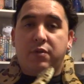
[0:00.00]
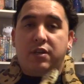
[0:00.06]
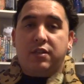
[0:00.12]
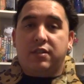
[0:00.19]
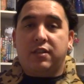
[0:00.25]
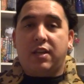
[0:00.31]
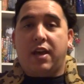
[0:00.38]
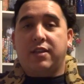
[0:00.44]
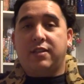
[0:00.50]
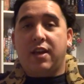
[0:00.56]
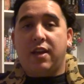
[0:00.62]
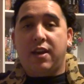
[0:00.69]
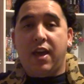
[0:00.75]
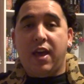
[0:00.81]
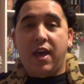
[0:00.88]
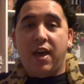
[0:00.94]
She's like
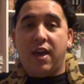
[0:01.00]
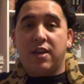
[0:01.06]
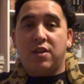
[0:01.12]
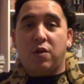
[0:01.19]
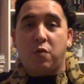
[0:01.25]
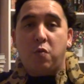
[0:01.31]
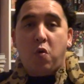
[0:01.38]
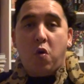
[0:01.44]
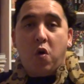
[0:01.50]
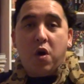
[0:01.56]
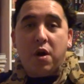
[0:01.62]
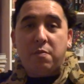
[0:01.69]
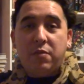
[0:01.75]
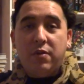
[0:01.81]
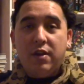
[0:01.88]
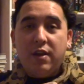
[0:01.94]
saying, hey, you're
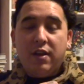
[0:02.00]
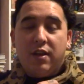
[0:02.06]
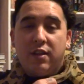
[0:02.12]
warm.